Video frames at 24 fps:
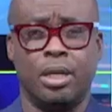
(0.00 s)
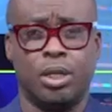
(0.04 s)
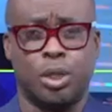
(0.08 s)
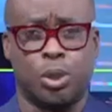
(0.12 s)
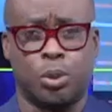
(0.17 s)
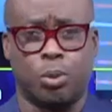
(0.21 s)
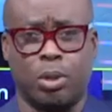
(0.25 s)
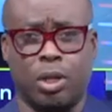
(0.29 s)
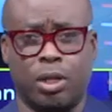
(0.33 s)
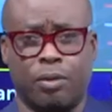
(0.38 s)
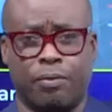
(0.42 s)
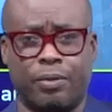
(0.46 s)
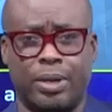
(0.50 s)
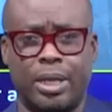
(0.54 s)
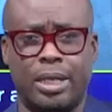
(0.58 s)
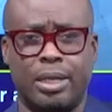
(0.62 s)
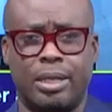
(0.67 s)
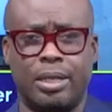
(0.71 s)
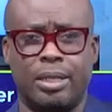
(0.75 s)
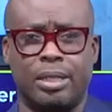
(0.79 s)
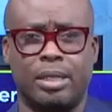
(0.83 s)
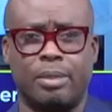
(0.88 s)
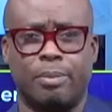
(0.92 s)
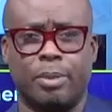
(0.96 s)
12
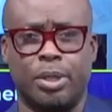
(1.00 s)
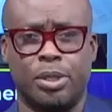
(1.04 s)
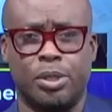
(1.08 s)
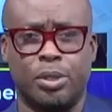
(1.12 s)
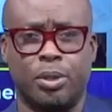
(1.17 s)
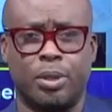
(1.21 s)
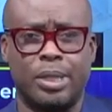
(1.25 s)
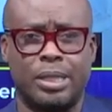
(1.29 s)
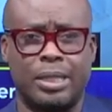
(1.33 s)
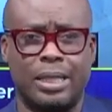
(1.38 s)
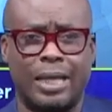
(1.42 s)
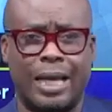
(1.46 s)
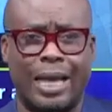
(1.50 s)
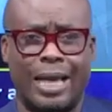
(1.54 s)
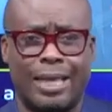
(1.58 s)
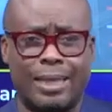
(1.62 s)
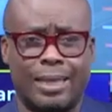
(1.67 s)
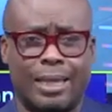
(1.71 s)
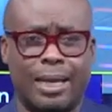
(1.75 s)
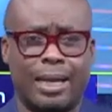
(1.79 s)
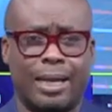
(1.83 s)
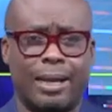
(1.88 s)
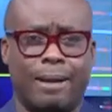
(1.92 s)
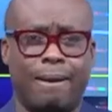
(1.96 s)
NDC majority. And
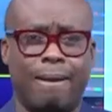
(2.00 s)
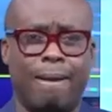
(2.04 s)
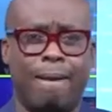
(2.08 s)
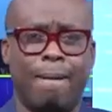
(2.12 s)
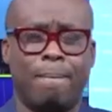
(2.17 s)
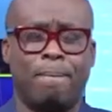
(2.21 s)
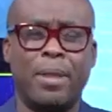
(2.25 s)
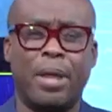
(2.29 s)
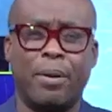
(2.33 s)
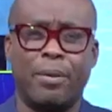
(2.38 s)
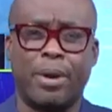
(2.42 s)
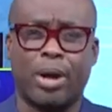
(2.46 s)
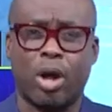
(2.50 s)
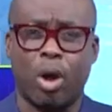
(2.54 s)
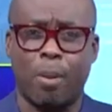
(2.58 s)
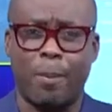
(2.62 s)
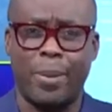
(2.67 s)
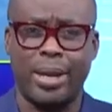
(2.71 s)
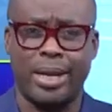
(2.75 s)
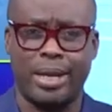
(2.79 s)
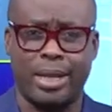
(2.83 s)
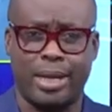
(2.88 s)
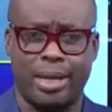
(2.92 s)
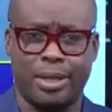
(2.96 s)
then they
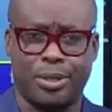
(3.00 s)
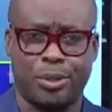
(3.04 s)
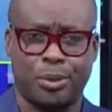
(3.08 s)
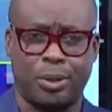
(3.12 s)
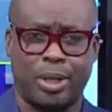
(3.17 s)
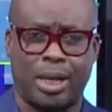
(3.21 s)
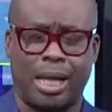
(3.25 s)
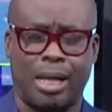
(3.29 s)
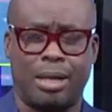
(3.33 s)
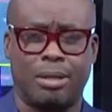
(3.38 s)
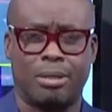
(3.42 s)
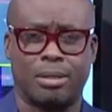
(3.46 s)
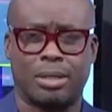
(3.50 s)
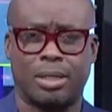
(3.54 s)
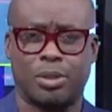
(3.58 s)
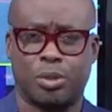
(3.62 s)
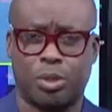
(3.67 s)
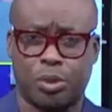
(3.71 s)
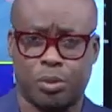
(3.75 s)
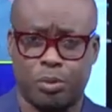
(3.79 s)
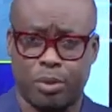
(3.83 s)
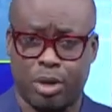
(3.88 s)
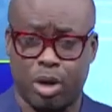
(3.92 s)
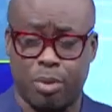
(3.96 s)
recommended it to the House. It
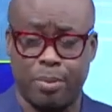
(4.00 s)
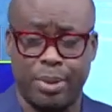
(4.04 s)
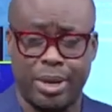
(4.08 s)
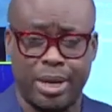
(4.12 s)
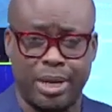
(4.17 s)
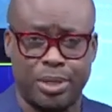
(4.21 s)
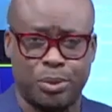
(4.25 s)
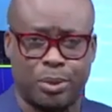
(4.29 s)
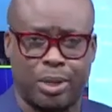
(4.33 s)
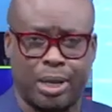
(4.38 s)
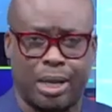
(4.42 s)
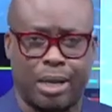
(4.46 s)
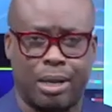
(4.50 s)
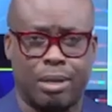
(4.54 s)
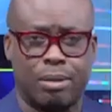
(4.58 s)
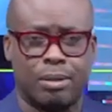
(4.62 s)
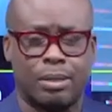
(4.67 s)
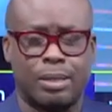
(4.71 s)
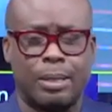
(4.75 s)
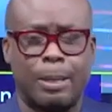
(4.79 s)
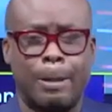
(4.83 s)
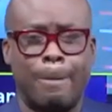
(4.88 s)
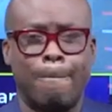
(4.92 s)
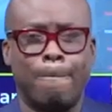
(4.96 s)
was recommended to the
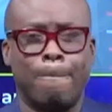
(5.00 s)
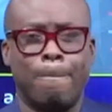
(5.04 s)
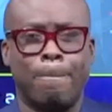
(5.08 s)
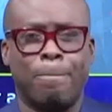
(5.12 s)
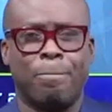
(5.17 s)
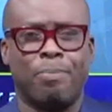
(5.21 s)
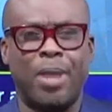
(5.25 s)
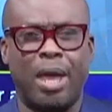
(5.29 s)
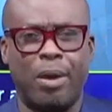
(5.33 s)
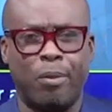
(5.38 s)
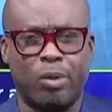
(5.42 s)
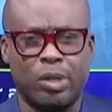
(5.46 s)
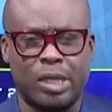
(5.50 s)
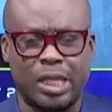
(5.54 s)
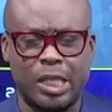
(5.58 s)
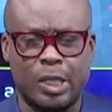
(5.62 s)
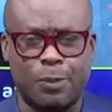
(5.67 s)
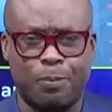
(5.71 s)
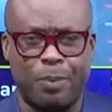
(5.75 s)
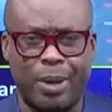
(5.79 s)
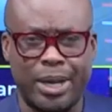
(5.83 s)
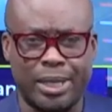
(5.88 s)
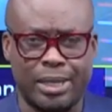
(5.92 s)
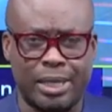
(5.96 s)
House. Now, it was
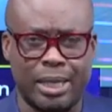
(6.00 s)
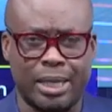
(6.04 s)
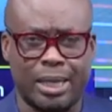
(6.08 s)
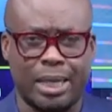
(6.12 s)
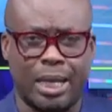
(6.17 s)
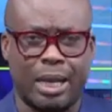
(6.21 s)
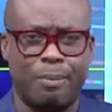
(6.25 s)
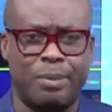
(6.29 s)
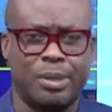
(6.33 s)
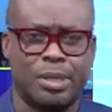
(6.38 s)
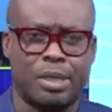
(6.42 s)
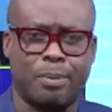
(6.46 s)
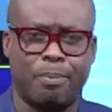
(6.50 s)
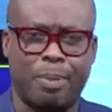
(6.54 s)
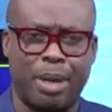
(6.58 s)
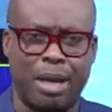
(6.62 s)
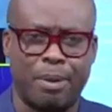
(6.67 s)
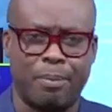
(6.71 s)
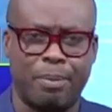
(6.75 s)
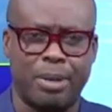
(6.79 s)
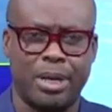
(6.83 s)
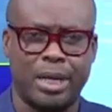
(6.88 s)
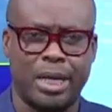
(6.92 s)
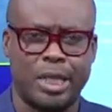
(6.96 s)
expected that Mr.
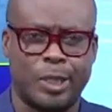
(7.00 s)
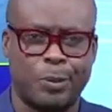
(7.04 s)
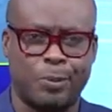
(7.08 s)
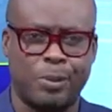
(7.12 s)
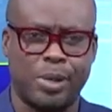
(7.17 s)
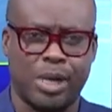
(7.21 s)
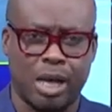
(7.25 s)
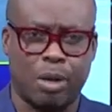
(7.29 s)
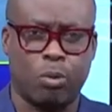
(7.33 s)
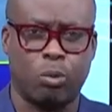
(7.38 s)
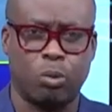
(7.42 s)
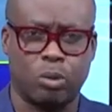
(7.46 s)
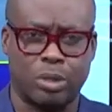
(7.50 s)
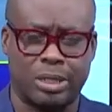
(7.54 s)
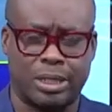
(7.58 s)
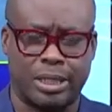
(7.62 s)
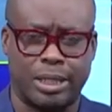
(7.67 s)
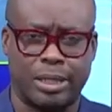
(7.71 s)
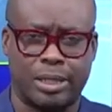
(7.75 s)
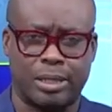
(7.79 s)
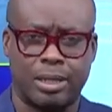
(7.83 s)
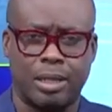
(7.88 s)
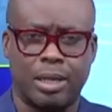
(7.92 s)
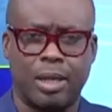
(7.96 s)
Bagbin, the Speaker, will
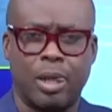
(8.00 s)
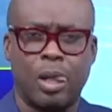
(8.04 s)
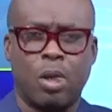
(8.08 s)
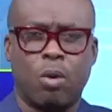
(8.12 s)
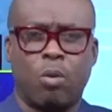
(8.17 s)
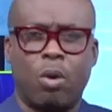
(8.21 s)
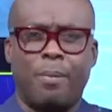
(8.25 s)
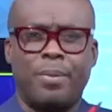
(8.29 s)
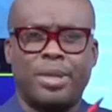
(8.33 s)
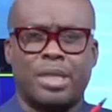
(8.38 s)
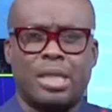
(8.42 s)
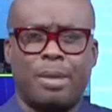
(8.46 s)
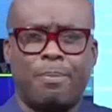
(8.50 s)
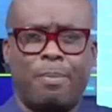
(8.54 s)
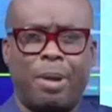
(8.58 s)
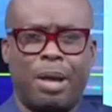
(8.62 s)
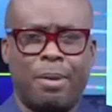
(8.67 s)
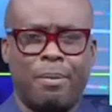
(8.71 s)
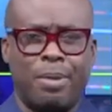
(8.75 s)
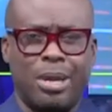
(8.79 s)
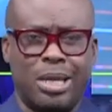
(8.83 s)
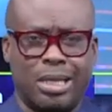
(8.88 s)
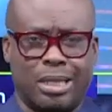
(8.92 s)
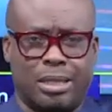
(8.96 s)
sit. When Mr.
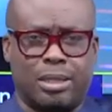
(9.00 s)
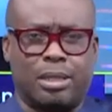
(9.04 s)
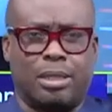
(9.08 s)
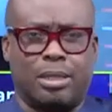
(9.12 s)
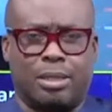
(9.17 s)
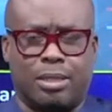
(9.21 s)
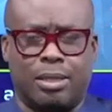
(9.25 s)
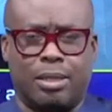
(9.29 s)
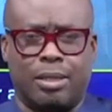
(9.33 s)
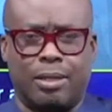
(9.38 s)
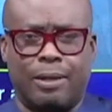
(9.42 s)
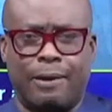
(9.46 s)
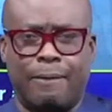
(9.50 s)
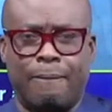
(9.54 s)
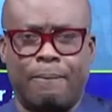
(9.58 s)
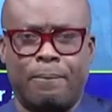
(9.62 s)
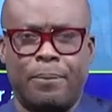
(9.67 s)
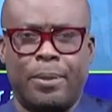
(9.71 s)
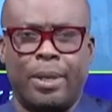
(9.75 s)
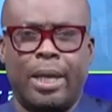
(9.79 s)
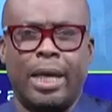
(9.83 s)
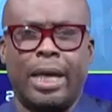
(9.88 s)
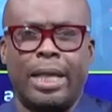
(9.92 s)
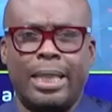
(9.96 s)
Bagbin is sitting,
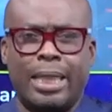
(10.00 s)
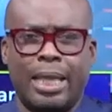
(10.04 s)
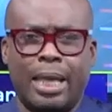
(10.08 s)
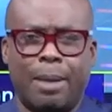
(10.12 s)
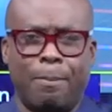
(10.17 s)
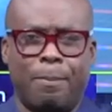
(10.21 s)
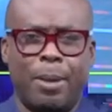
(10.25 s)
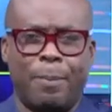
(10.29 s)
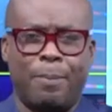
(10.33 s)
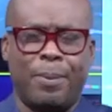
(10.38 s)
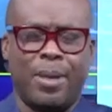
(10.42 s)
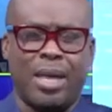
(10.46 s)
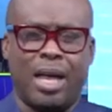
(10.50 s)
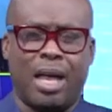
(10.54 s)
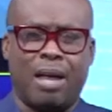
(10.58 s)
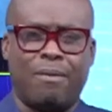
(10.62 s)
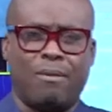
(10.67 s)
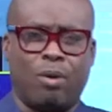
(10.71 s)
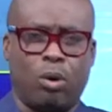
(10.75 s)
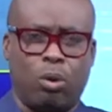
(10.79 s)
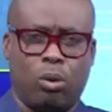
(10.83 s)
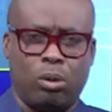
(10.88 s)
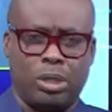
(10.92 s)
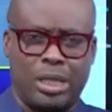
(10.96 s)
and the NPP have
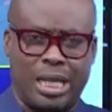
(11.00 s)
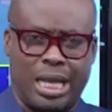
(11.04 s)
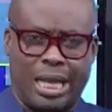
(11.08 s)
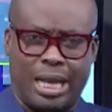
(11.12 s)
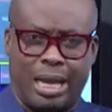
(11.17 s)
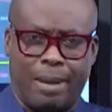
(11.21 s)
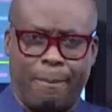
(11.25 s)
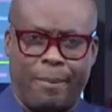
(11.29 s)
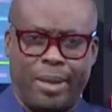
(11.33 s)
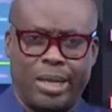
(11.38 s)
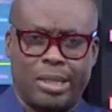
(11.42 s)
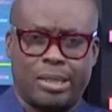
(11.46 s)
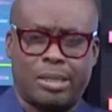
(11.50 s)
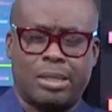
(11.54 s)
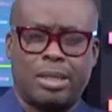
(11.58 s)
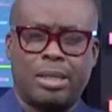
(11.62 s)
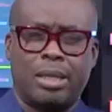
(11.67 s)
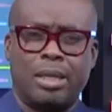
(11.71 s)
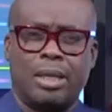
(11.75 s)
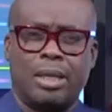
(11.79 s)
all their numbers,